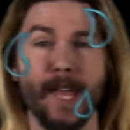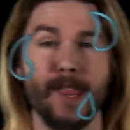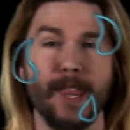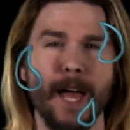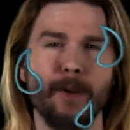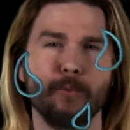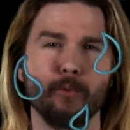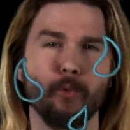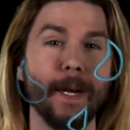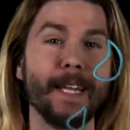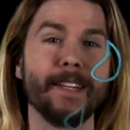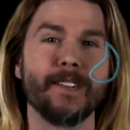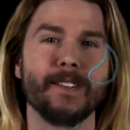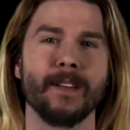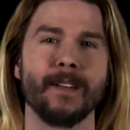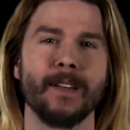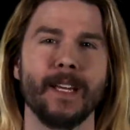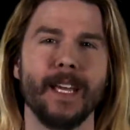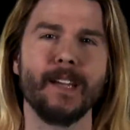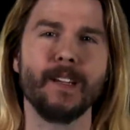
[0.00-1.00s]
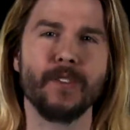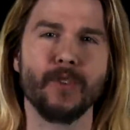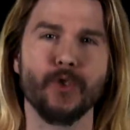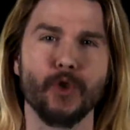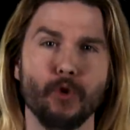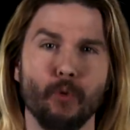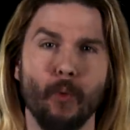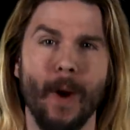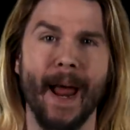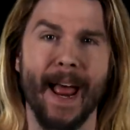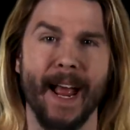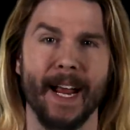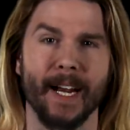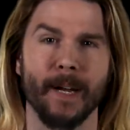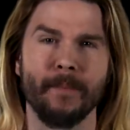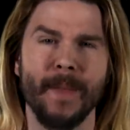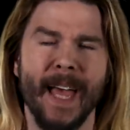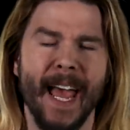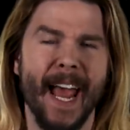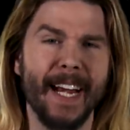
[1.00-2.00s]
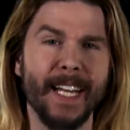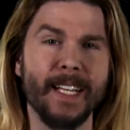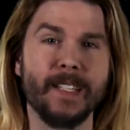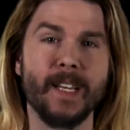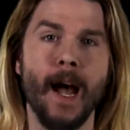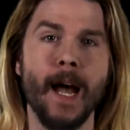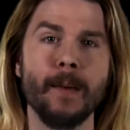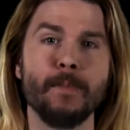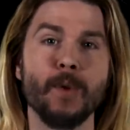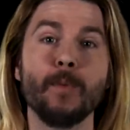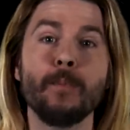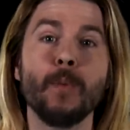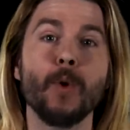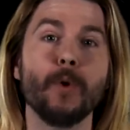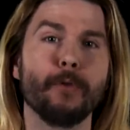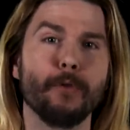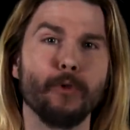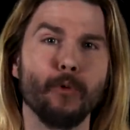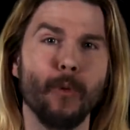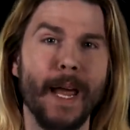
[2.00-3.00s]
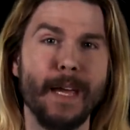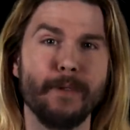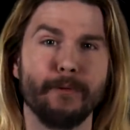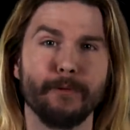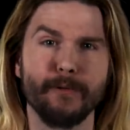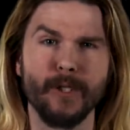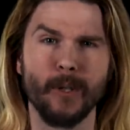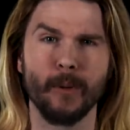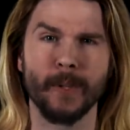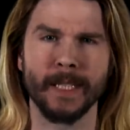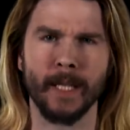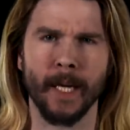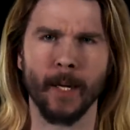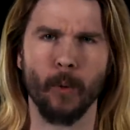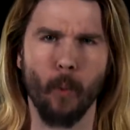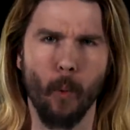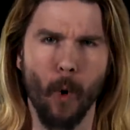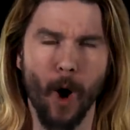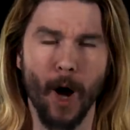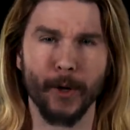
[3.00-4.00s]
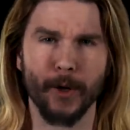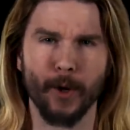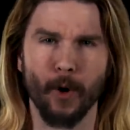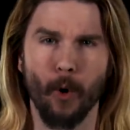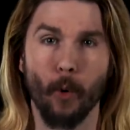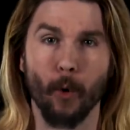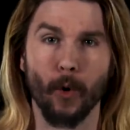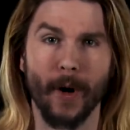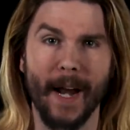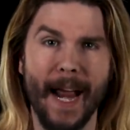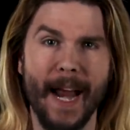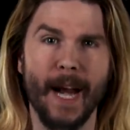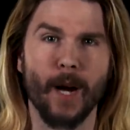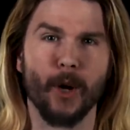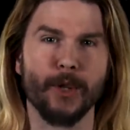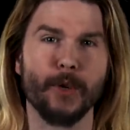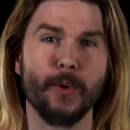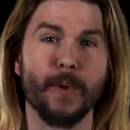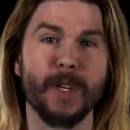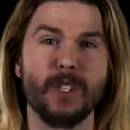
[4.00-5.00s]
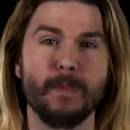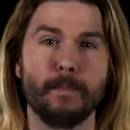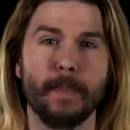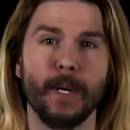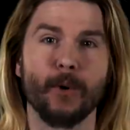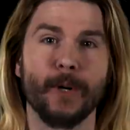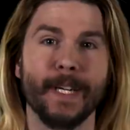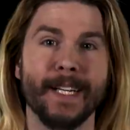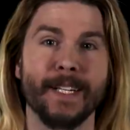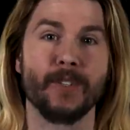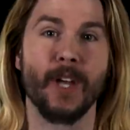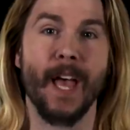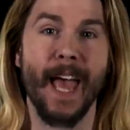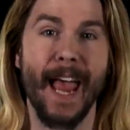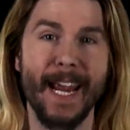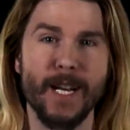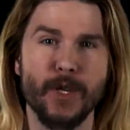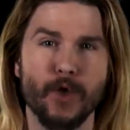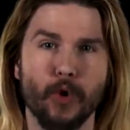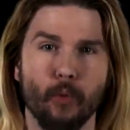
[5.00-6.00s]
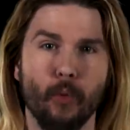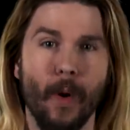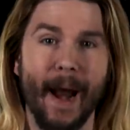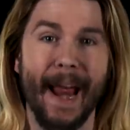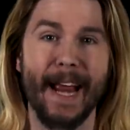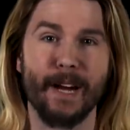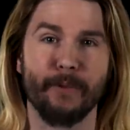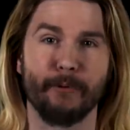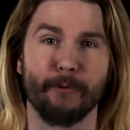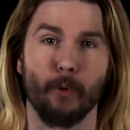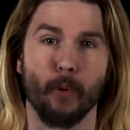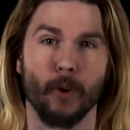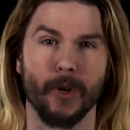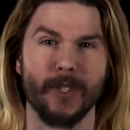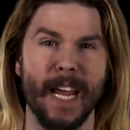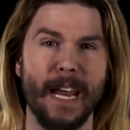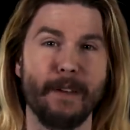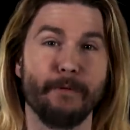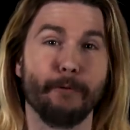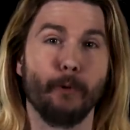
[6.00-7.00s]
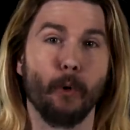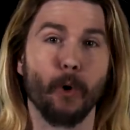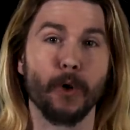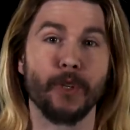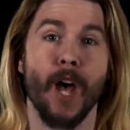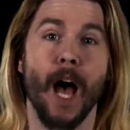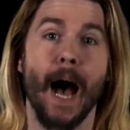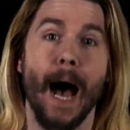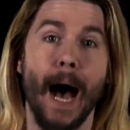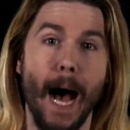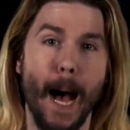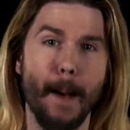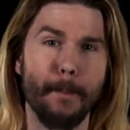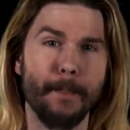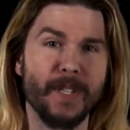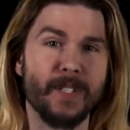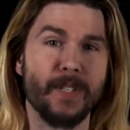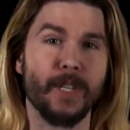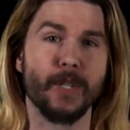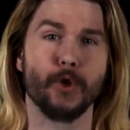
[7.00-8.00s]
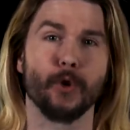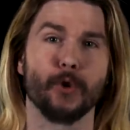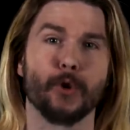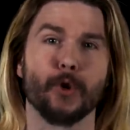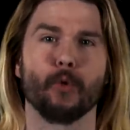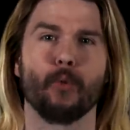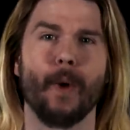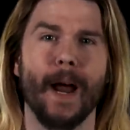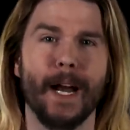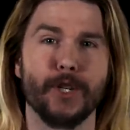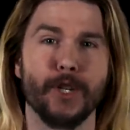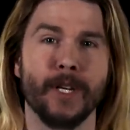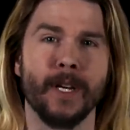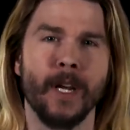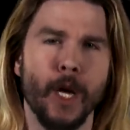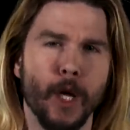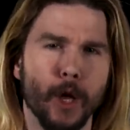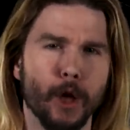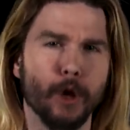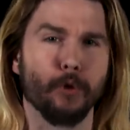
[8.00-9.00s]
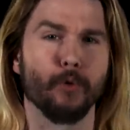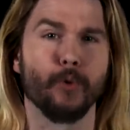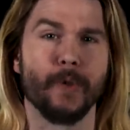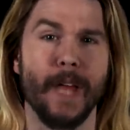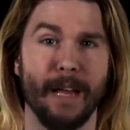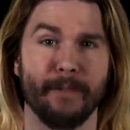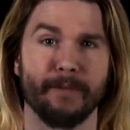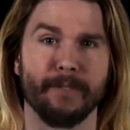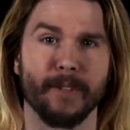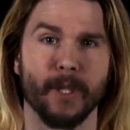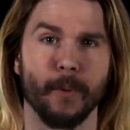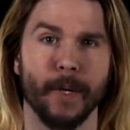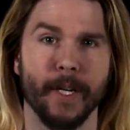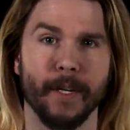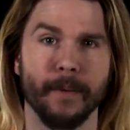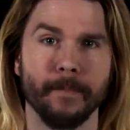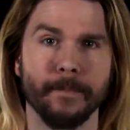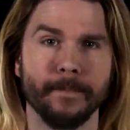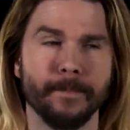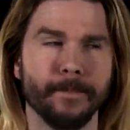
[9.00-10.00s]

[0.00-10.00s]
And that reason is drag. Anytime you move through a fluid like water or air, you experience a drag force, a force opposite your direction through that fluid.